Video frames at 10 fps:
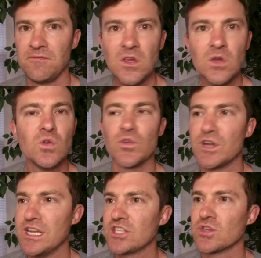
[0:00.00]
field
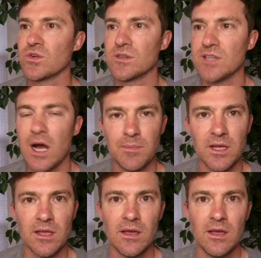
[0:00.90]
or niche or
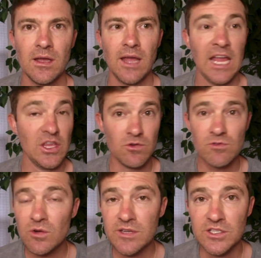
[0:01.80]
topic and
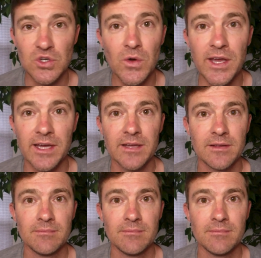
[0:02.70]
you don't enjoy it,